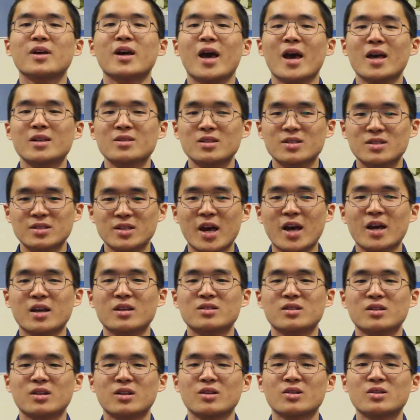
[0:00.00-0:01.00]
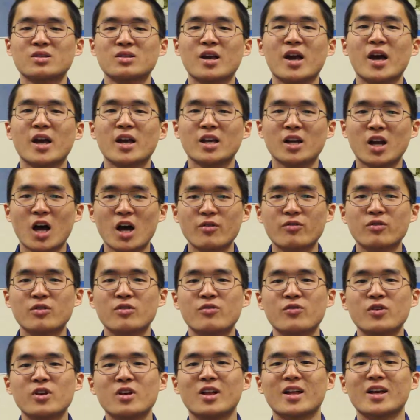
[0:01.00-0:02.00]
As a scientist, I can
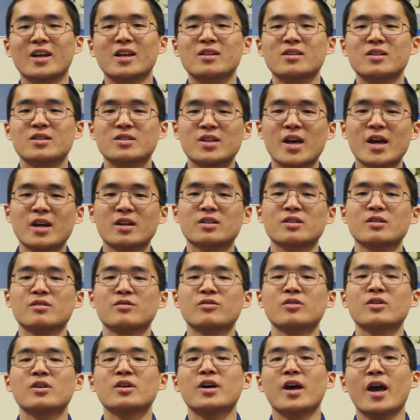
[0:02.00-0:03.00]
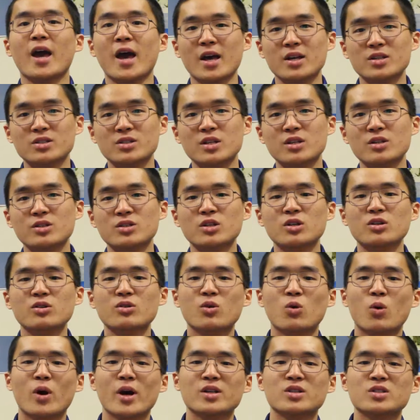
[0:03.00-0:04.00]
often feel like a detective, asking
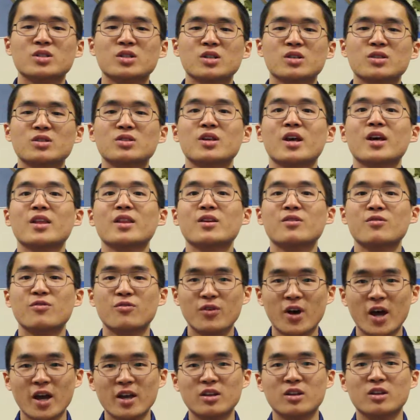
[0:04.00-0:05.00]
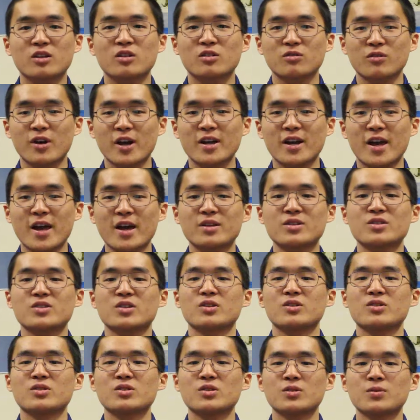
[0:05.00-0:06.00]
certain questions and then finding the right
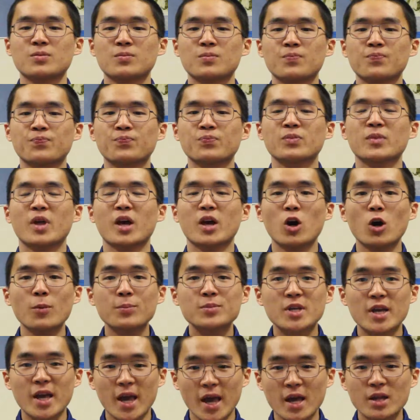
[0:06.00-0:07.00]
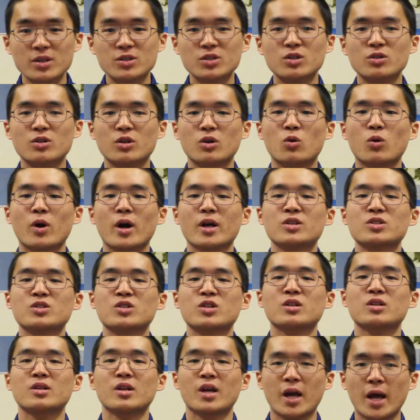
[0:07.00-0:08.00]
answers. I hope to answer the
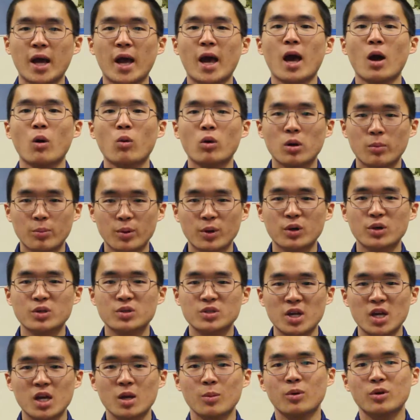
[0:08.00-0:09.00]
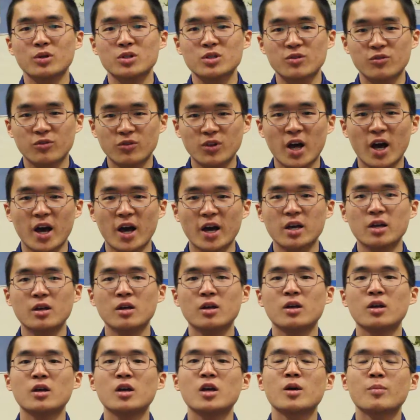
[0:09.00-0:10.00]
question, how are birds able to fly,
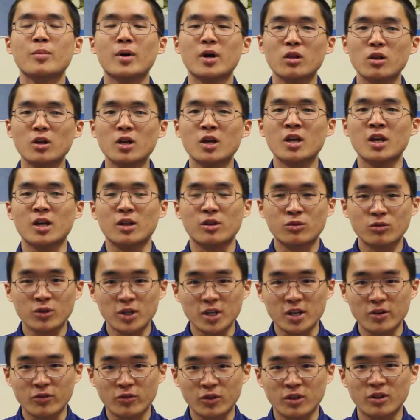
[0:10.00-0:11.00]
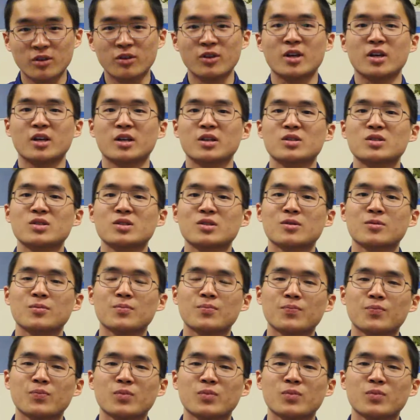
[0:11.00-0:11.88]
by looking at 3 different things.